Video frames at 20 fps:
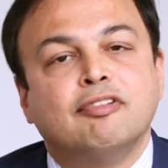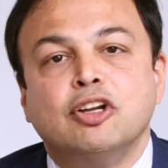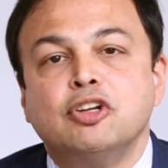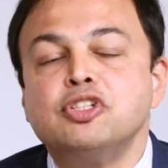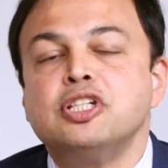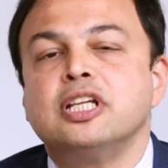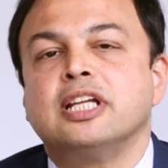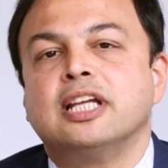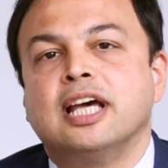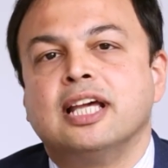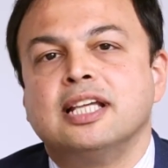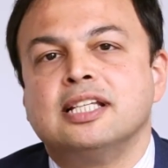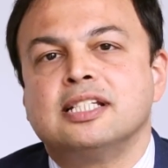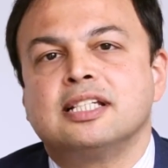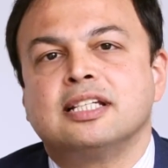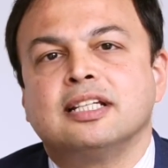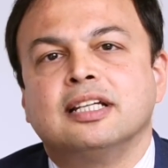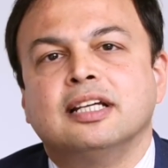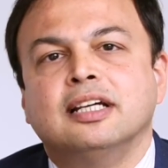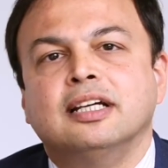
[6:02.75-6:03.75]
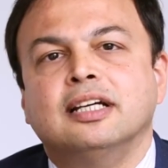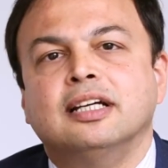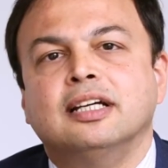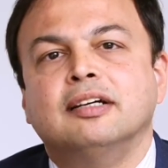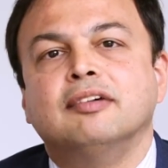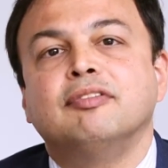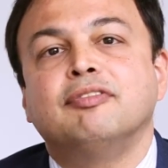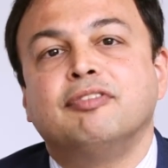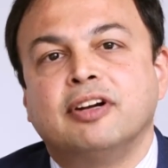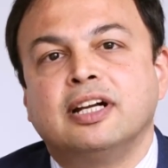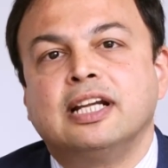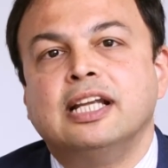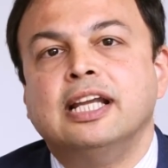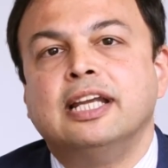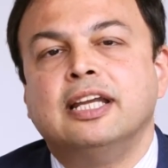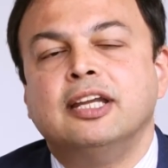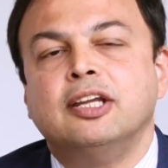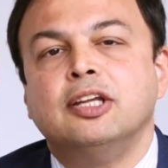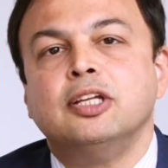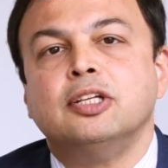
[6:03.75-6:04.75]
revolutionized
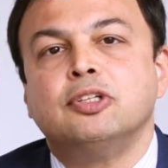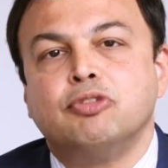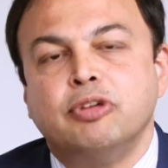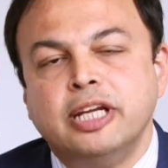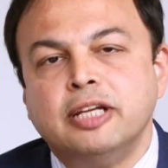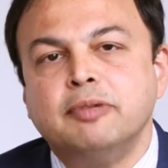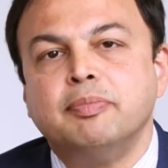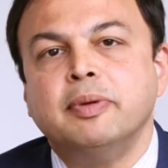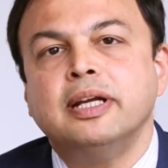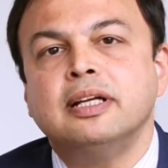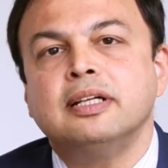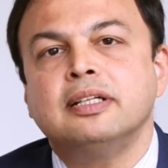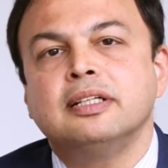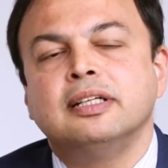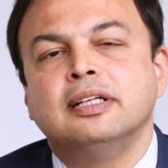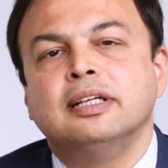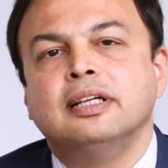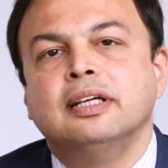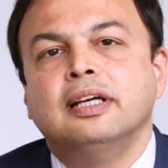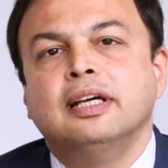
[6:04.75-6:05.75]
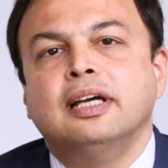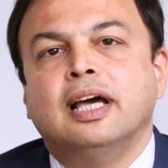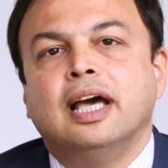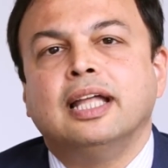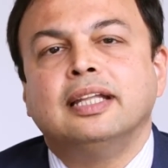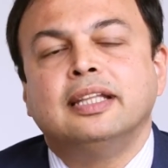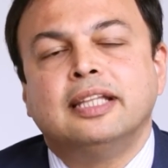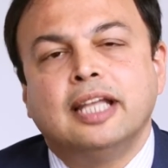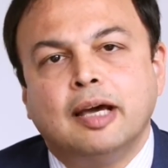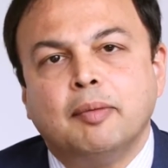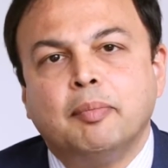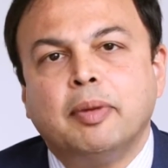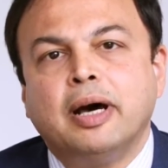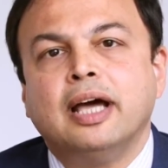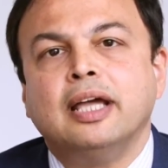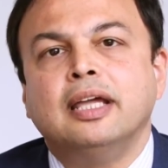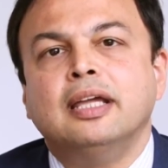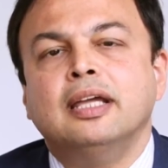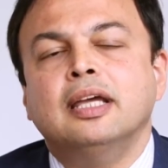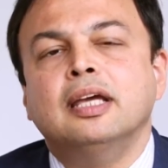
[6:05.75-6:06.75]
fertility treatment, and
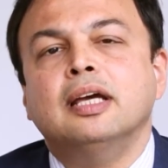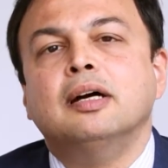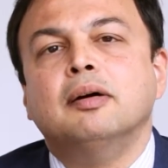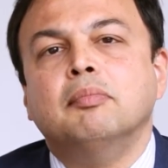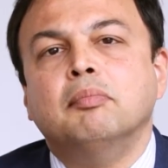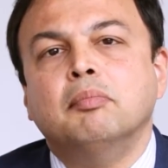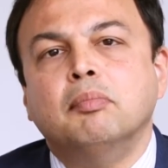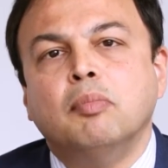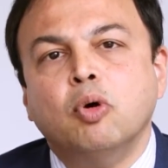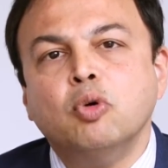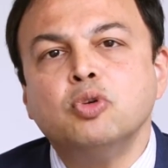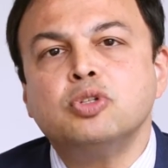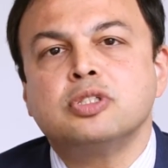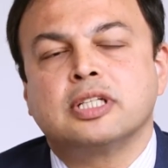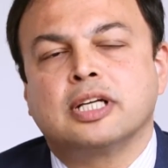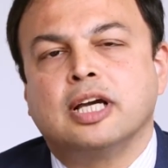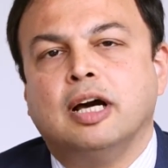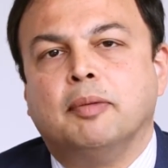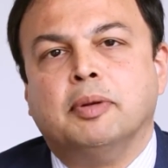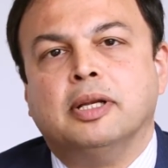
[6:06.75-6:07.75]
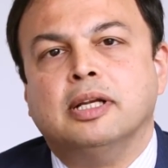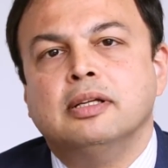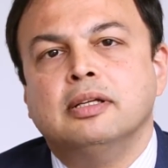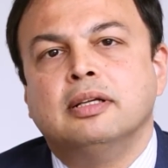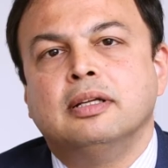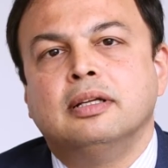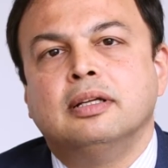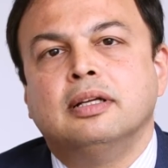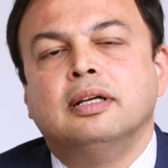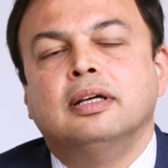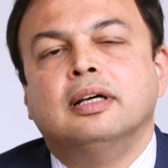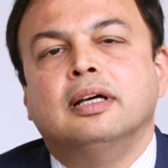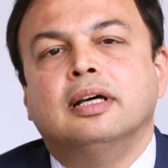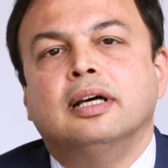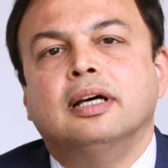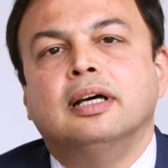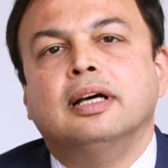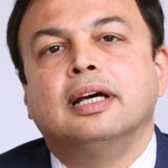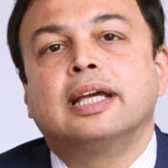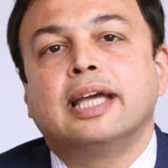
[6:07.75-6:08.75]
thereby most couples
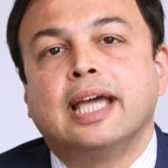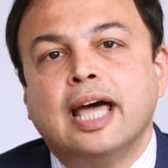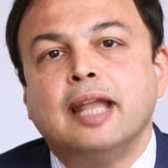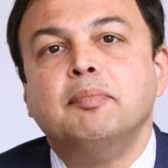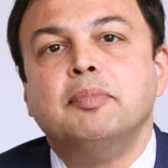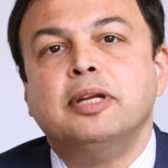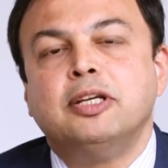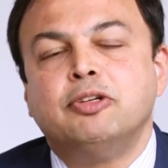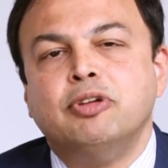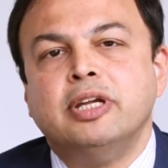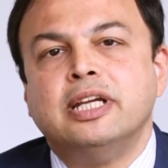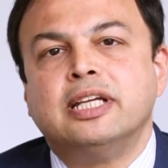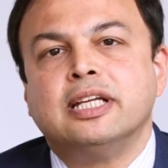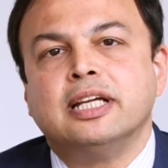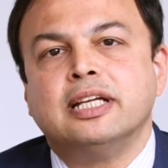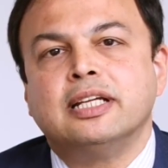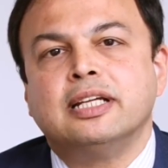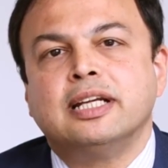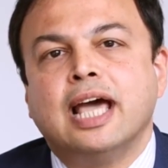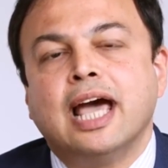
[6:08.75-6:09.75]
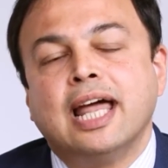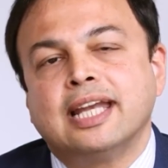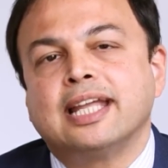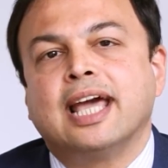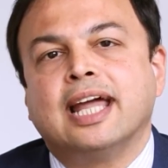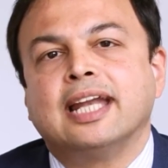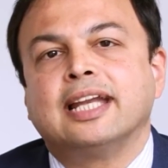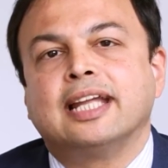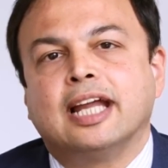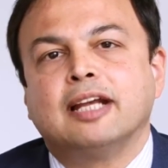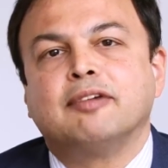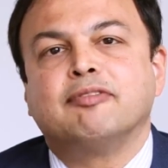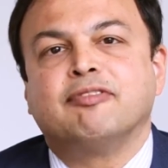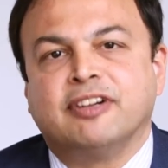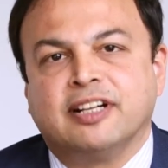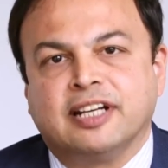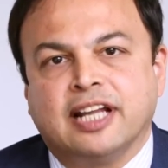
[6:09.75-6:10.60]
can be treated and can get